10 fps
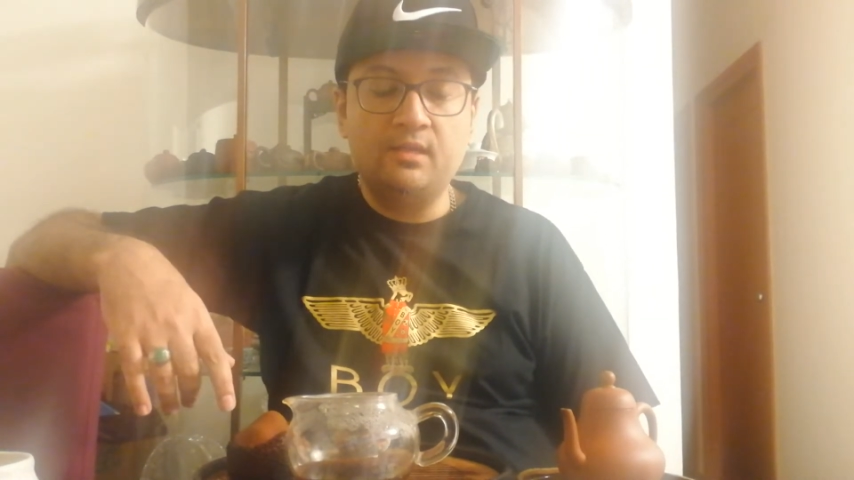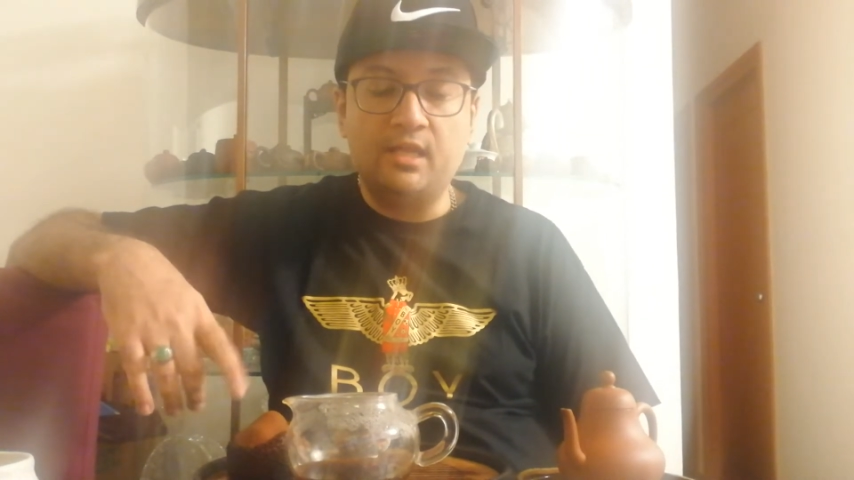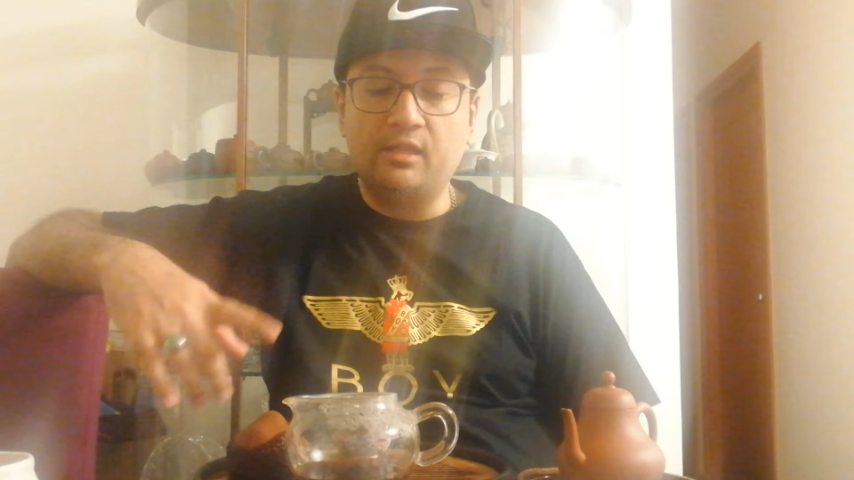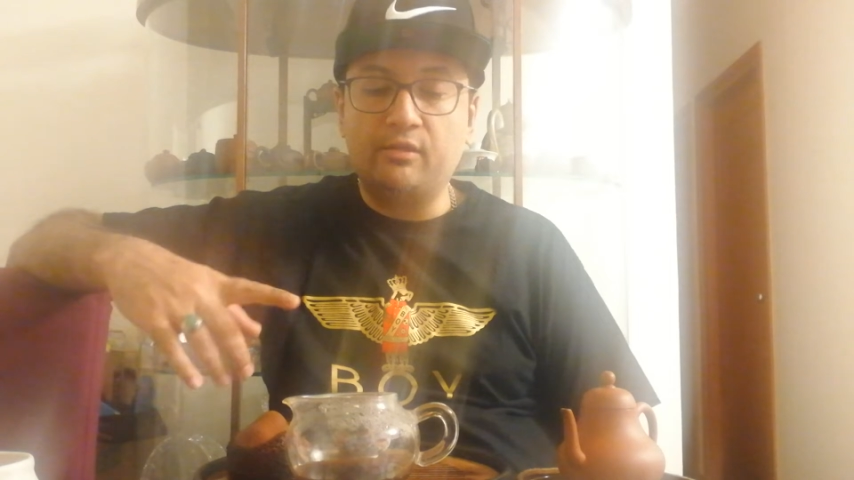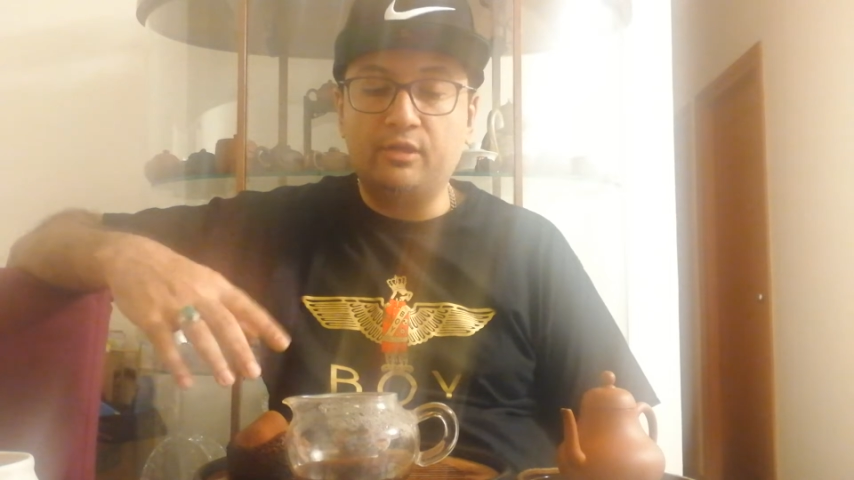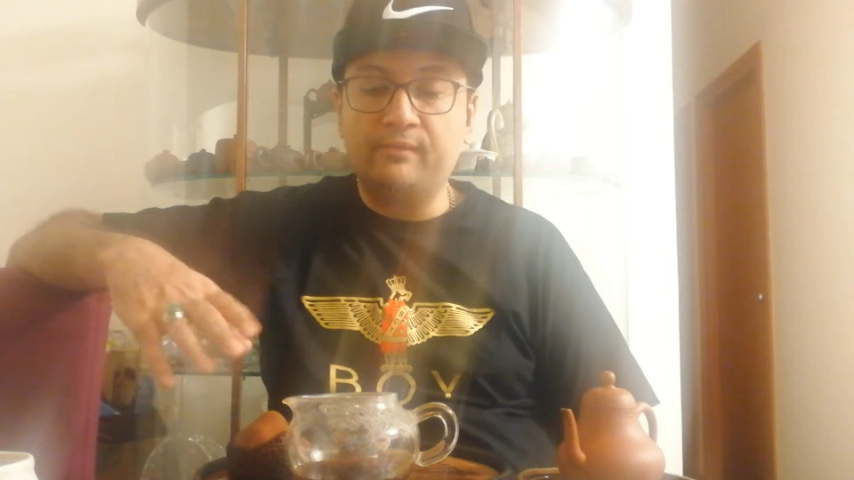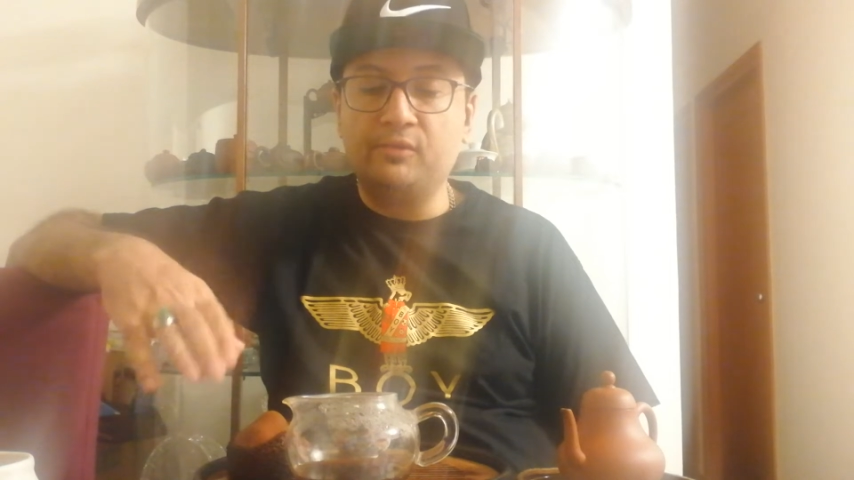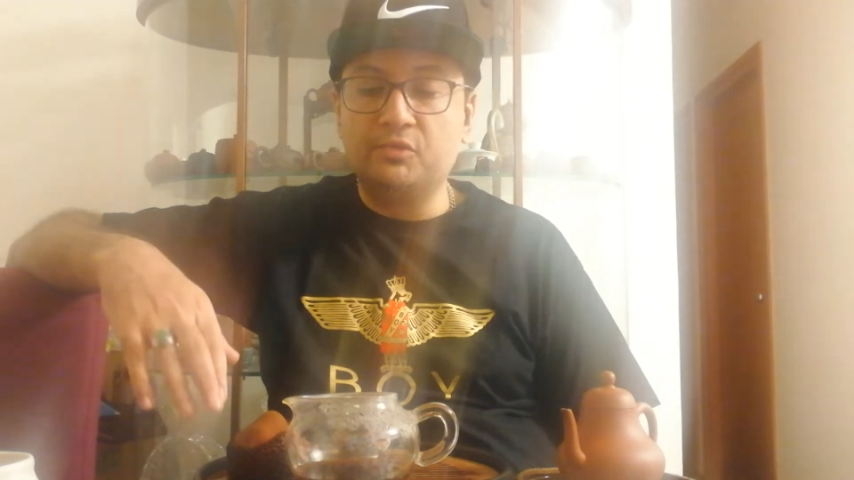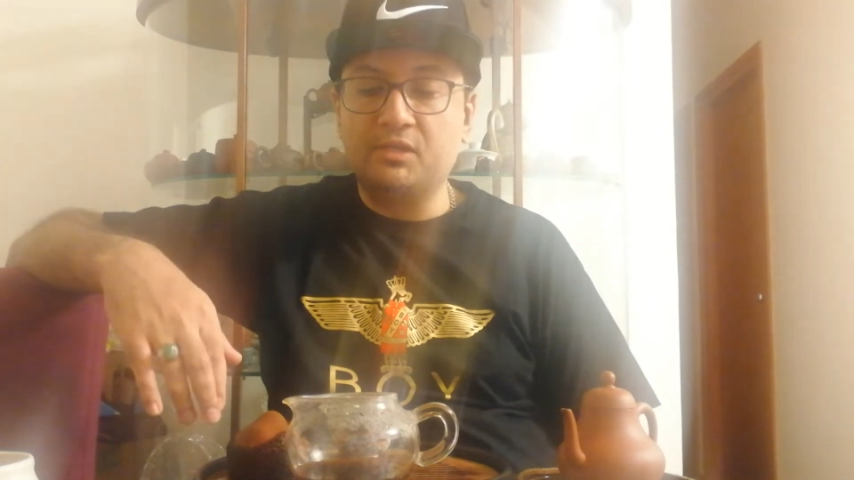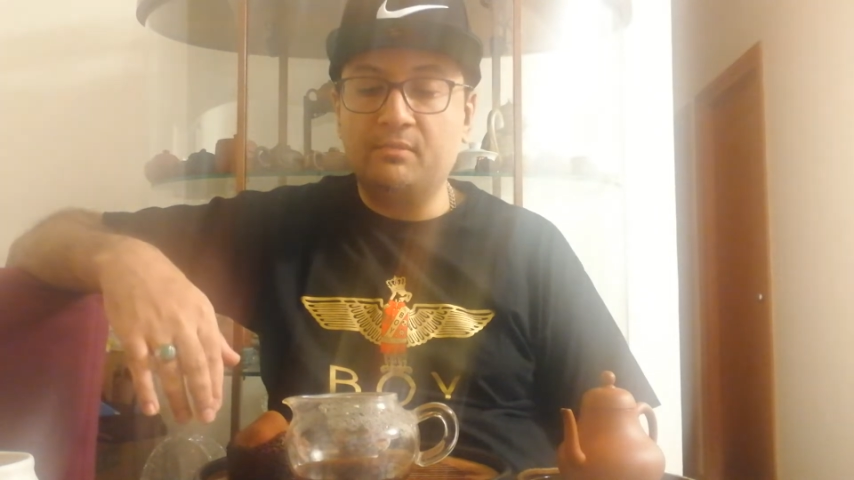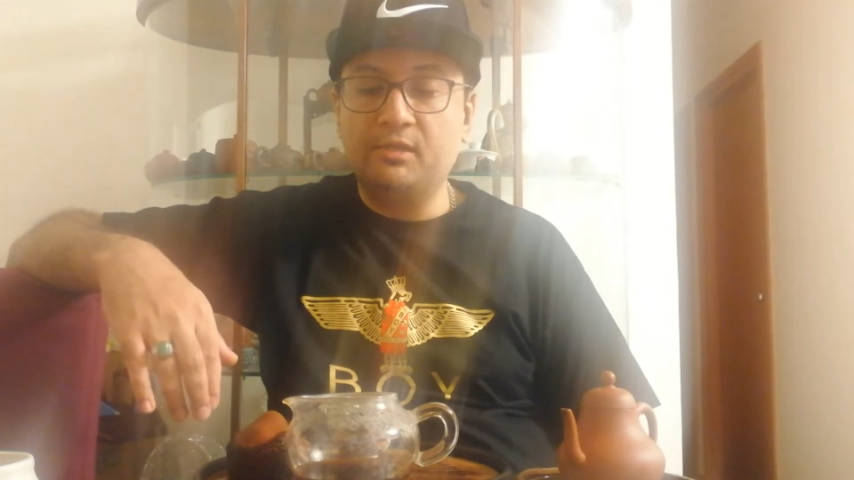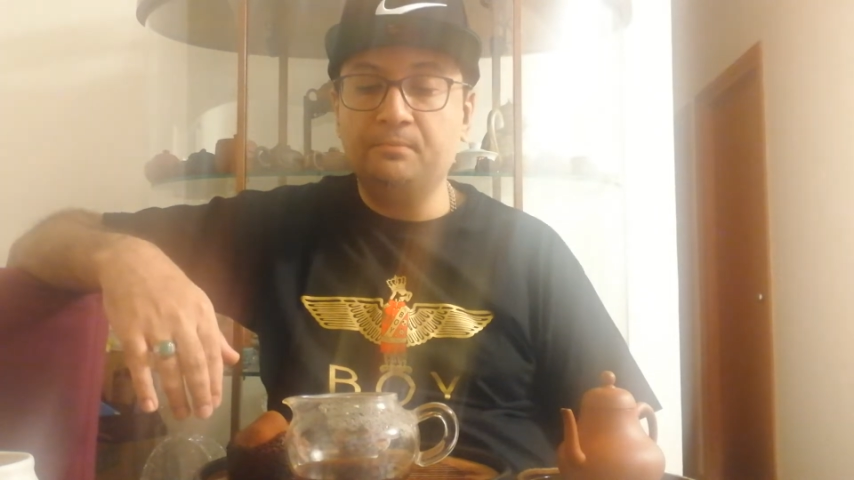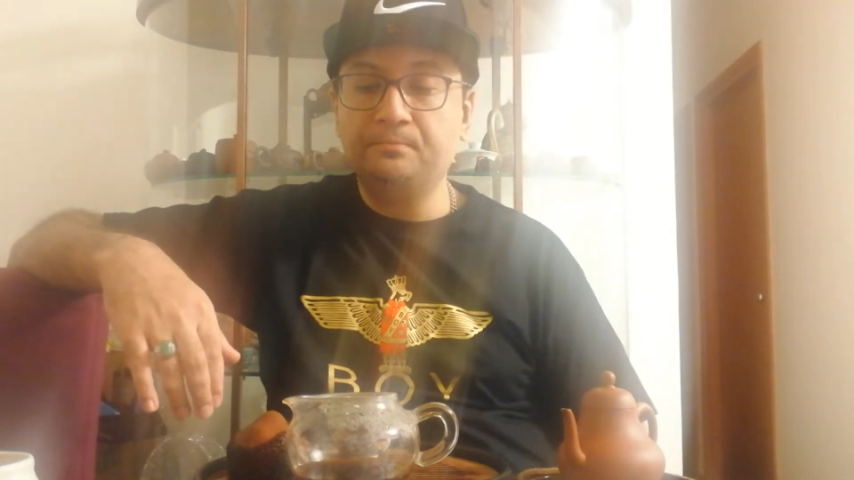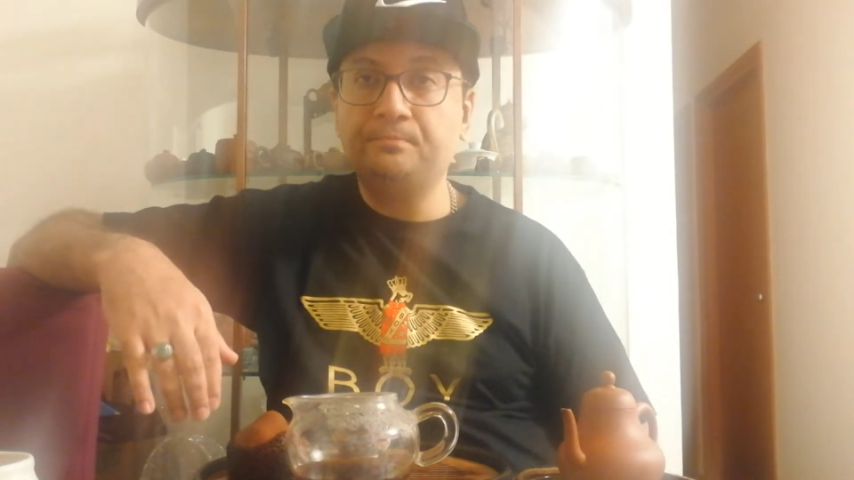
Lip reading: in the third infusion, I mean.